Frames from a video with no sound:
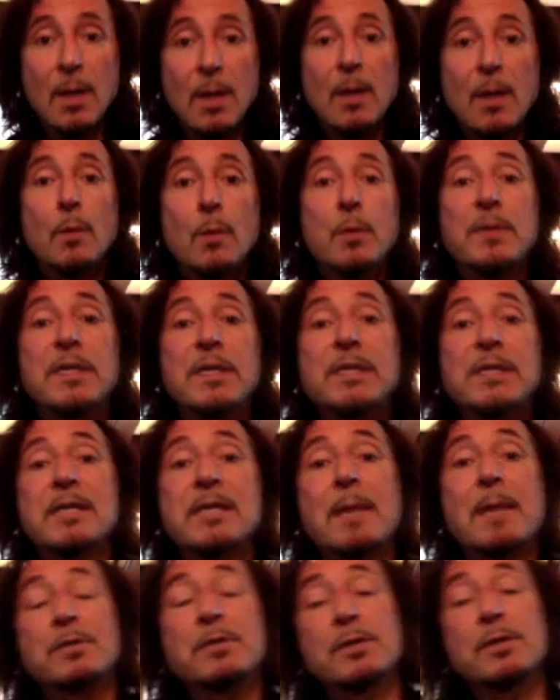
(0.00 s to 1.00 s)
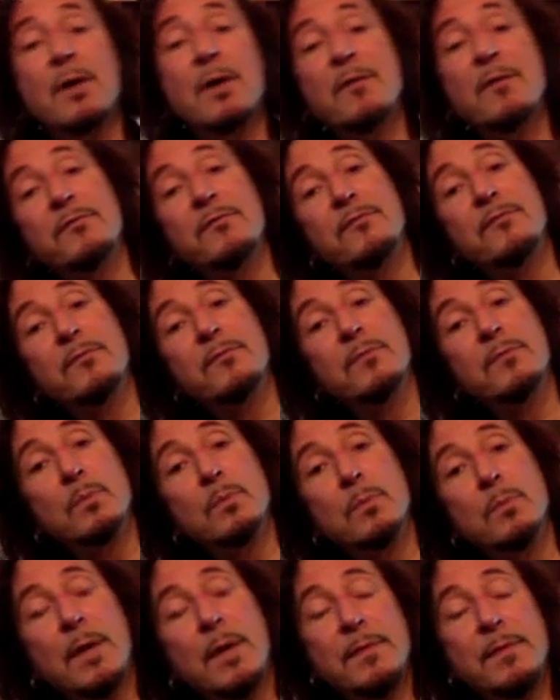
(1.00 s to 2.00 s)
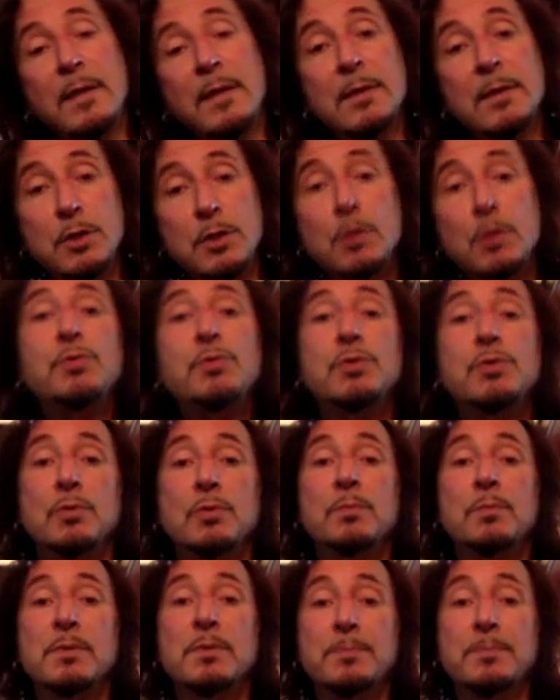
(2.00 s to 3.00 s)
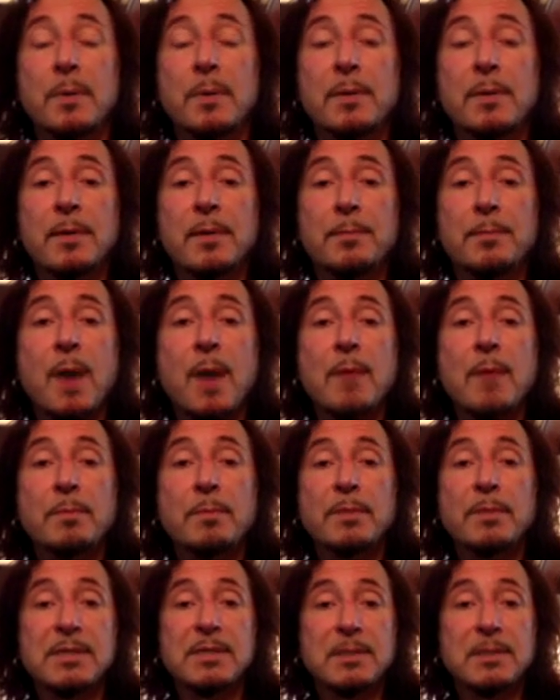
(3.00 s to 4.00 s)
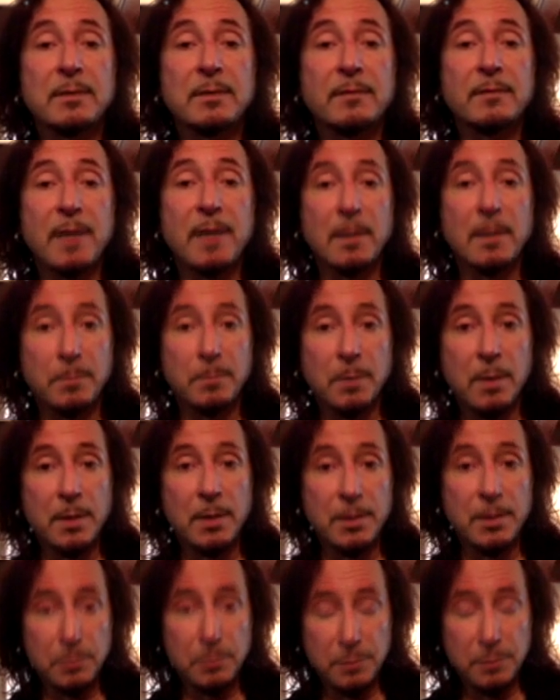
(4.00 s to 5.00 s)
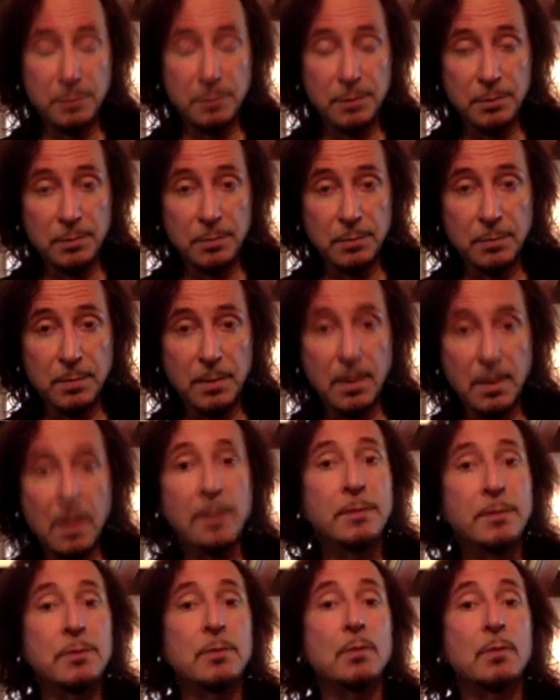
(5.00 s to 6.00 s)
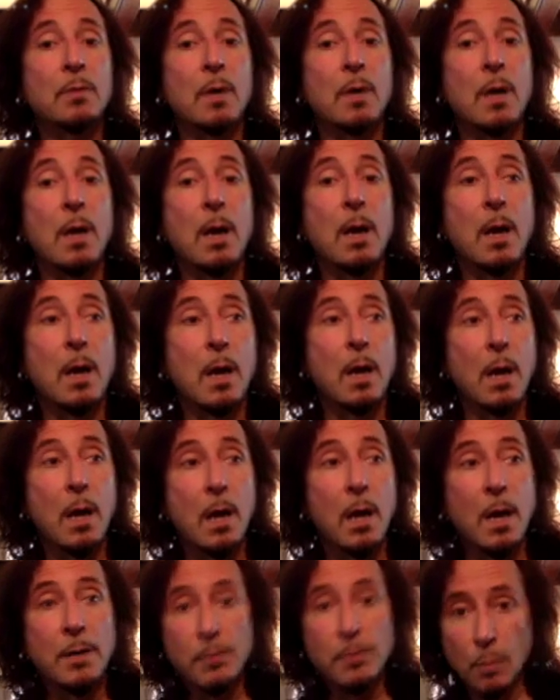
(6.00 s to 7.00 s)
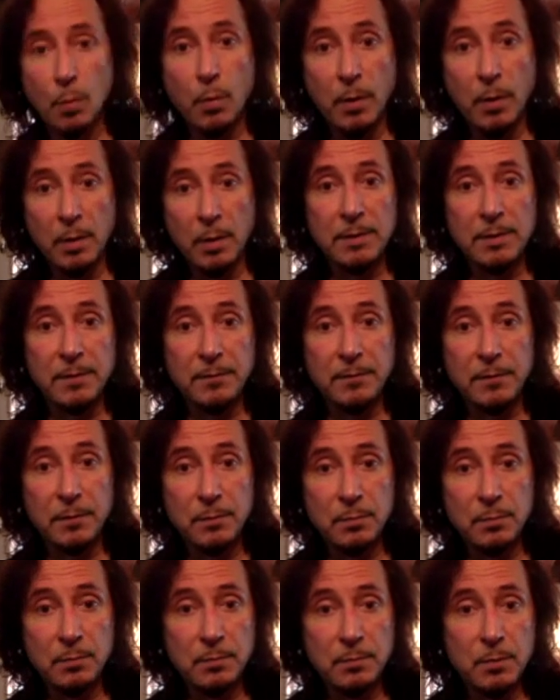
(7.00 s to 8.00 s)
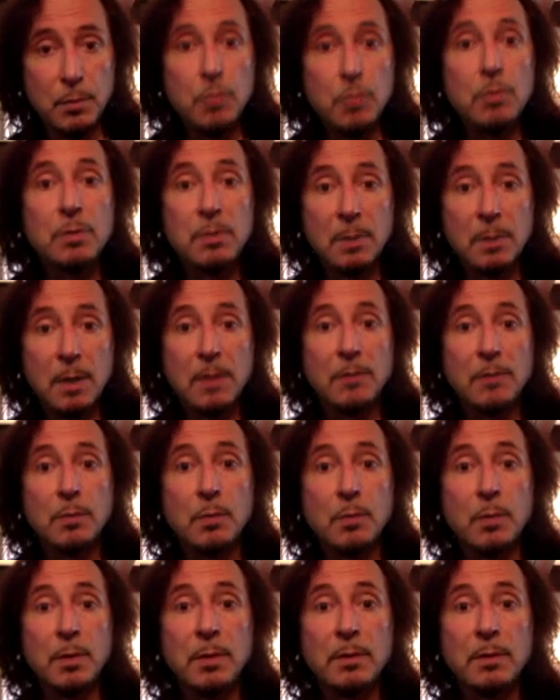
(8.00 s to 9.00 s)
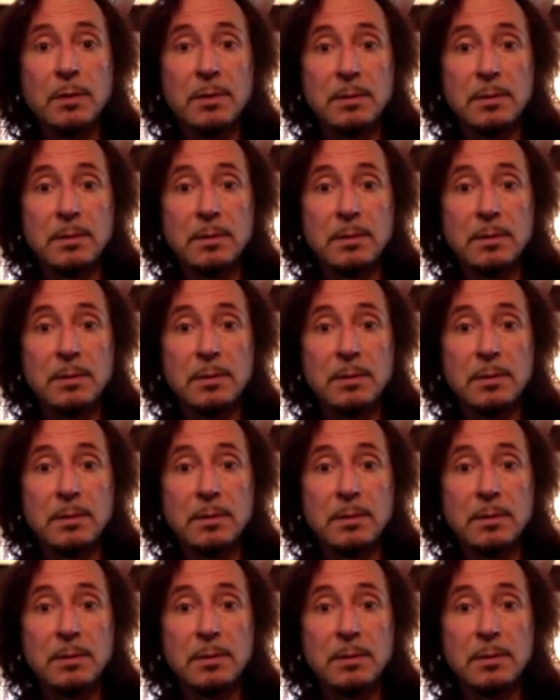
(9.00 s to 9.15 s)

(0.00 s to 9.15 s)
with the exception of, I think YouTube they're probably still available on YouTube under Underworld. If you Google Underworld